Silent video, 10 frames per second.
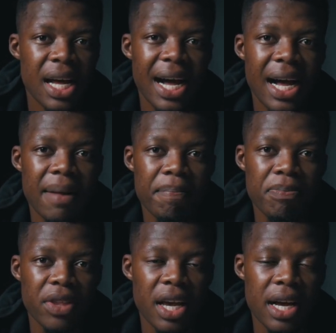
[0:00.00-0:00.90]

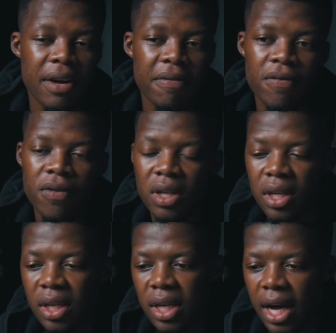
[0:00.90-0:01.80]
a
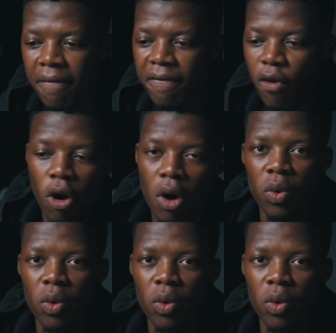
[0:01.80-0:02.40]
4